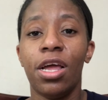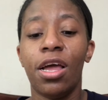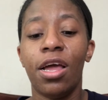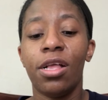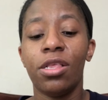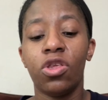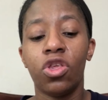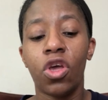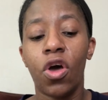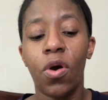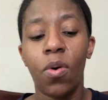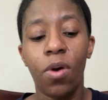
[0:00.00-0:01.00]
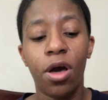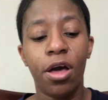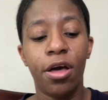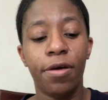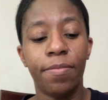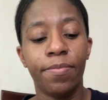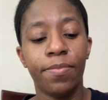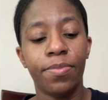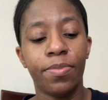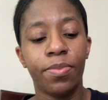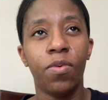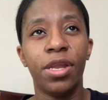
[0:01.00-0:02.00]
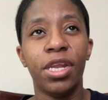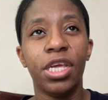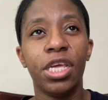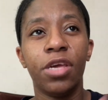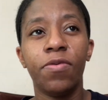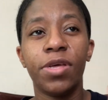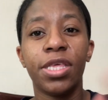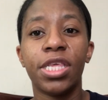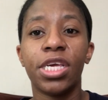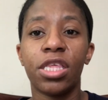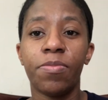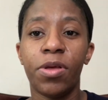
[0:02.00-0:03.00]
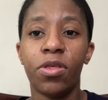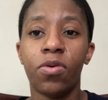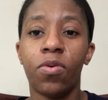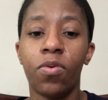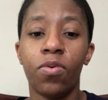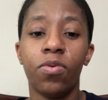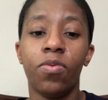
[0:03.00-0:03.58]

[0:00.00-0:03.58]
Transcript: And so when he was 6 months old,